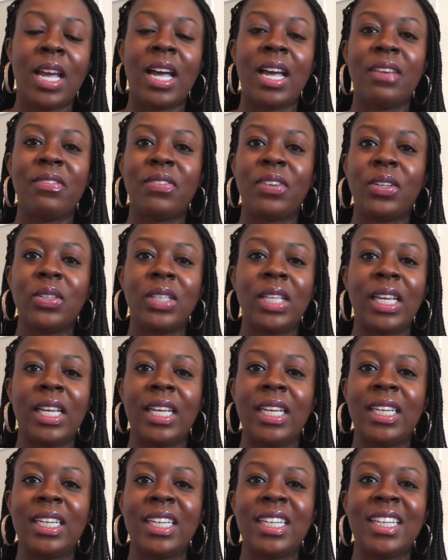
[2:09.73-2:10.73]
I felt
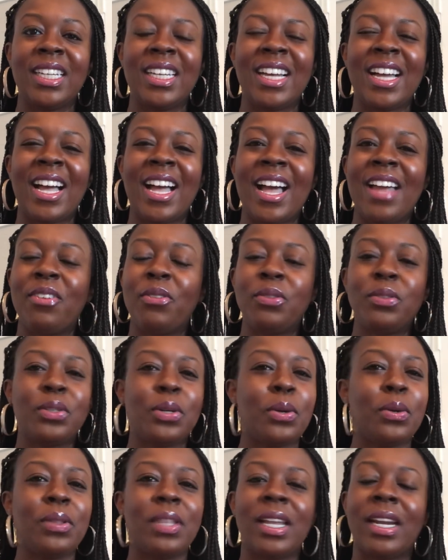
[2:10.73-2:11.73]
like, I don't
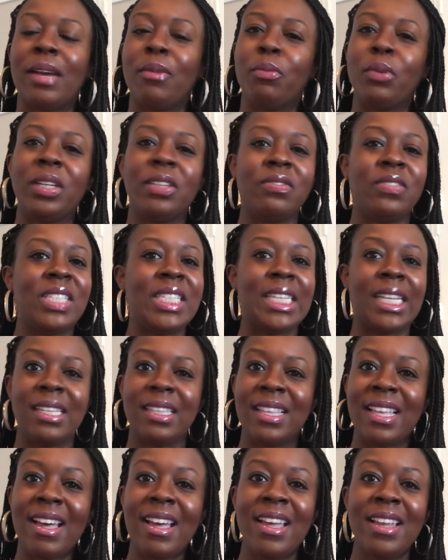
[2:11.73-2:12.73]
know that I would have
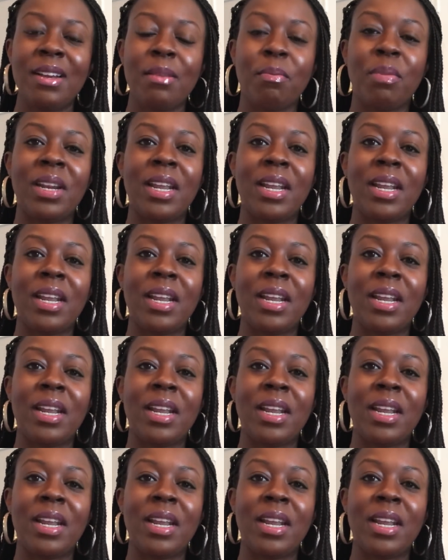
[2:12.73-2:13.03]
done that,